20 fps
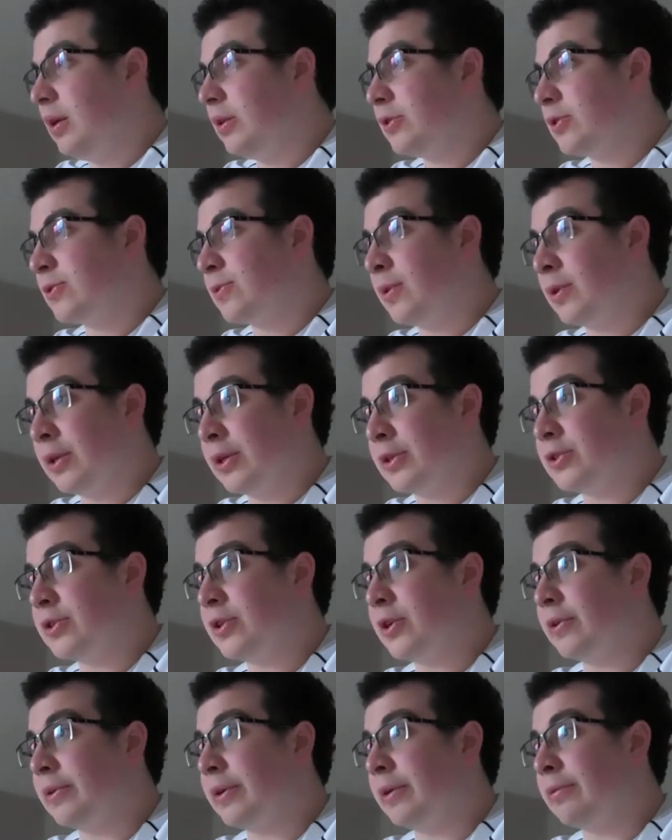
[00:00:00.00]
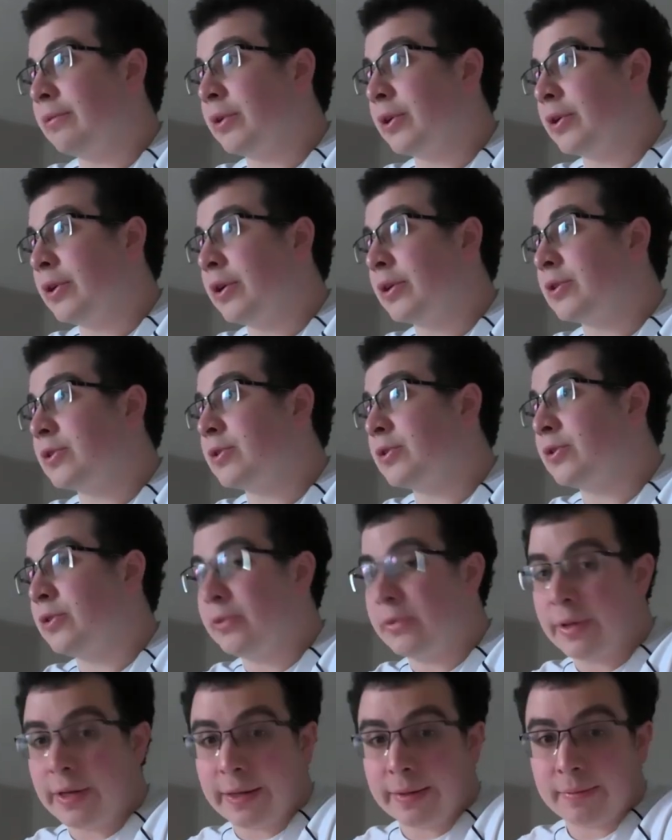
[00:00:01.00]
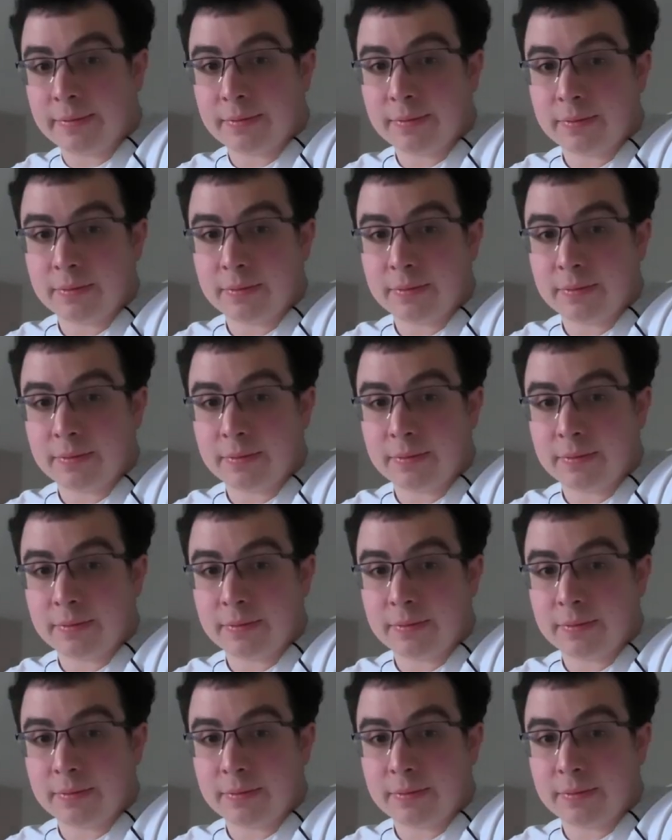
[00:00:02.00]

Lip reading: Just want to let you know in regards to that.